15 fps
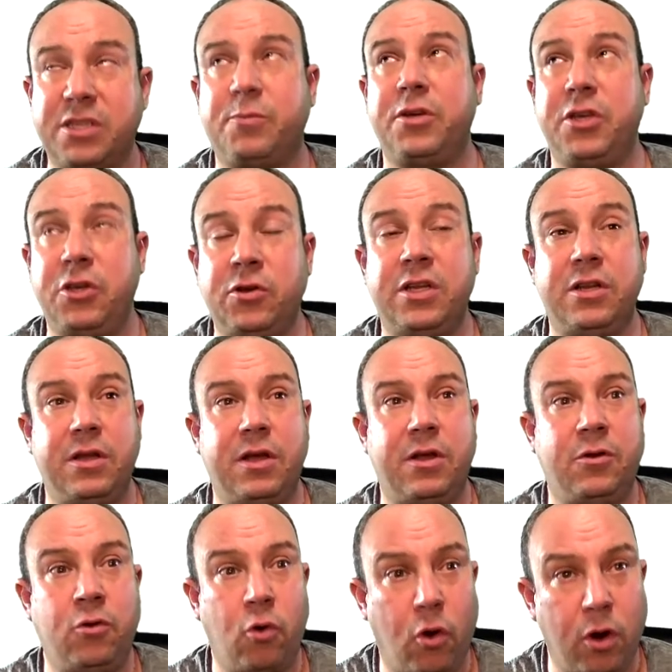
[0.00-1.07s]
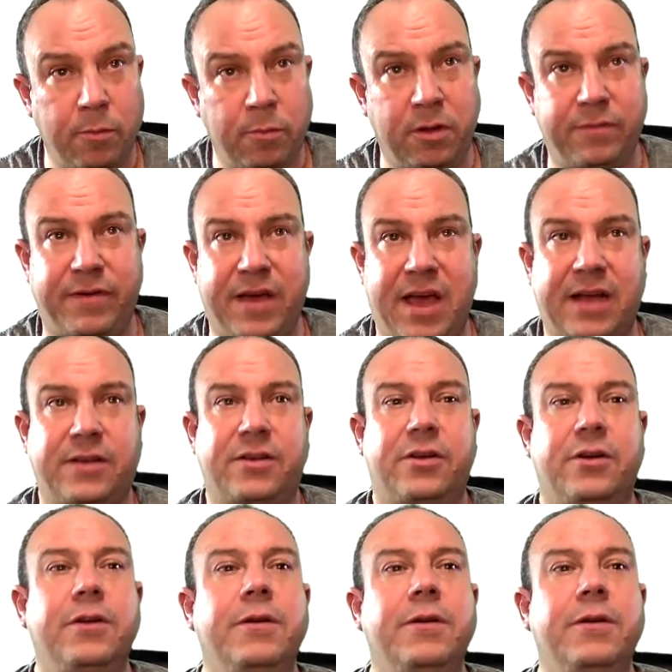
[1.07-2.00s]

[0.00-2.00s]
unit normal vector,